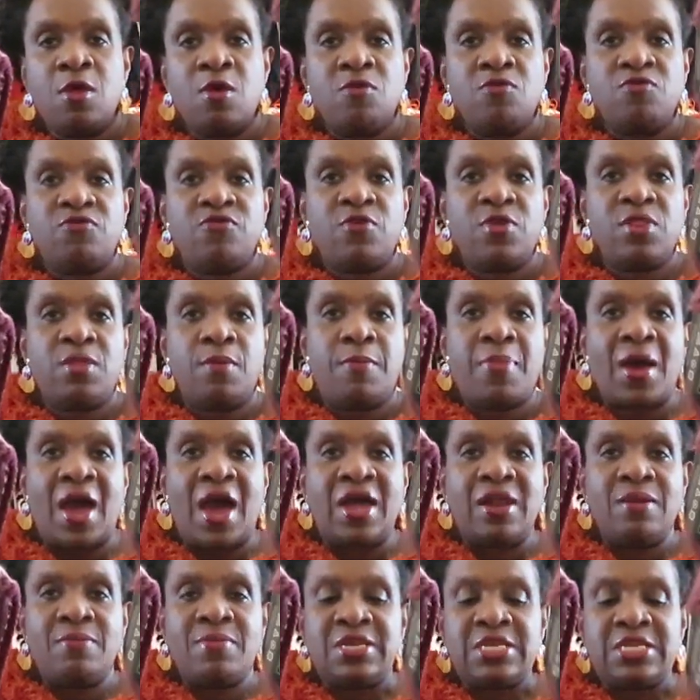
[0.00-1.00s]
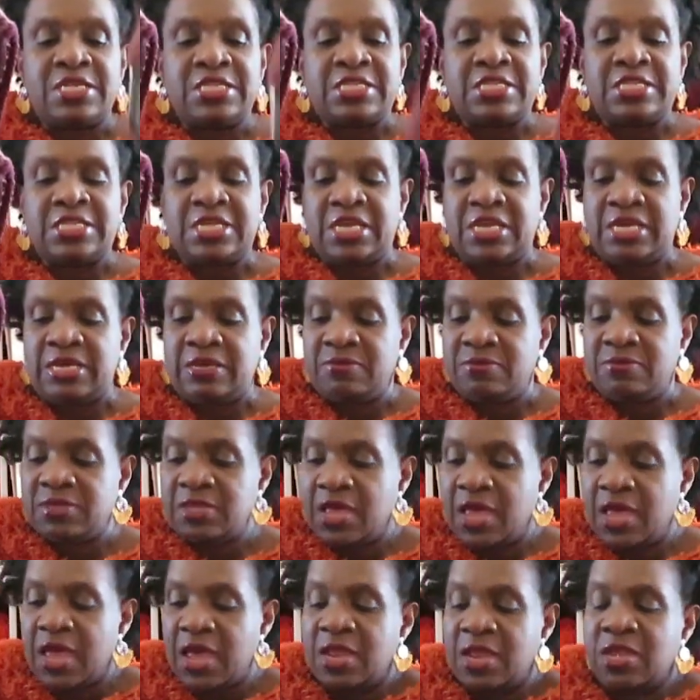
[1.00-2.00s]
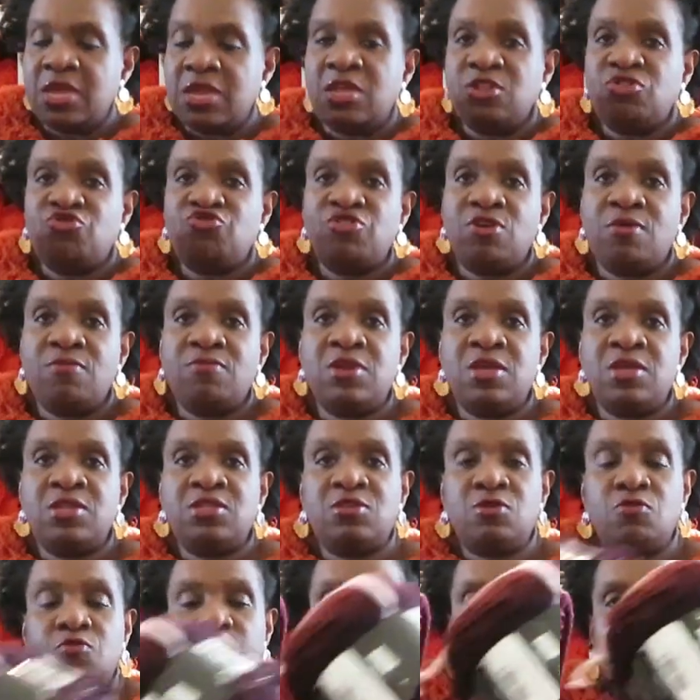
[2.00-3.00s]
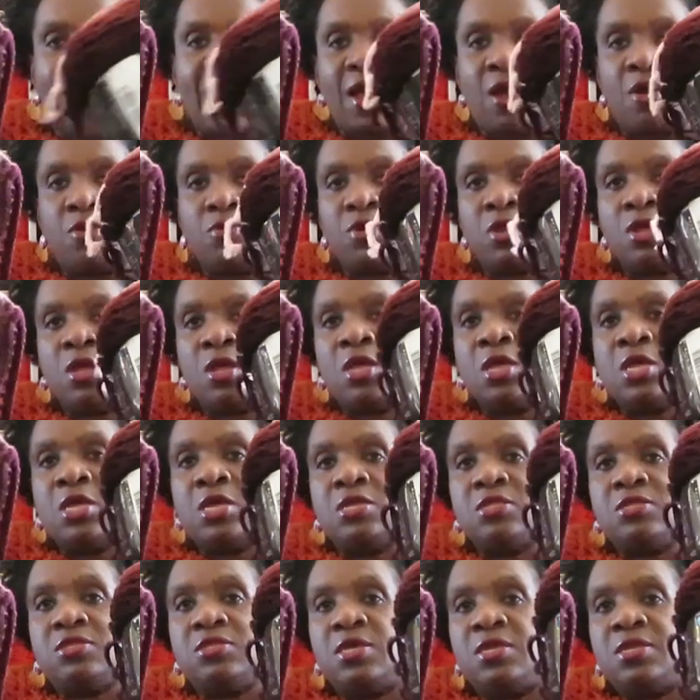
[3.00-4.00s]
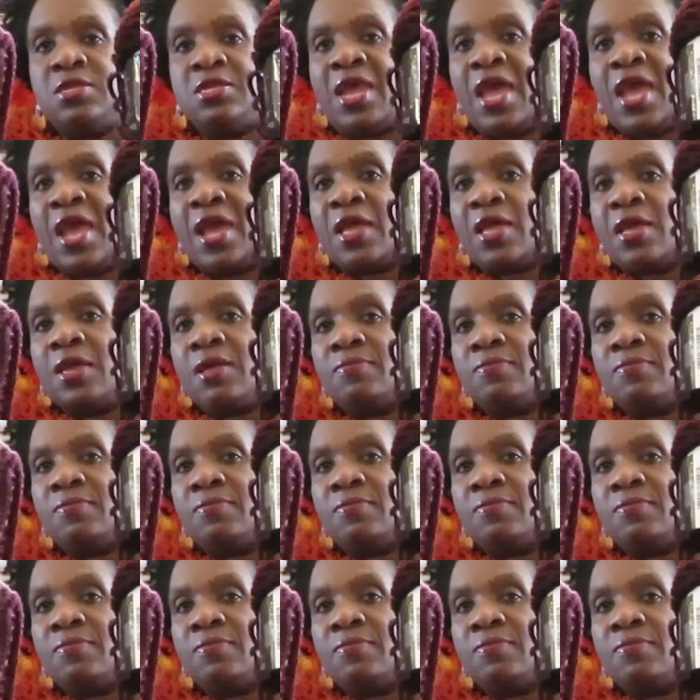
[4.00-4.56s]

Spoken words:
for the bottom and the sleeves, and then trim this around the neck.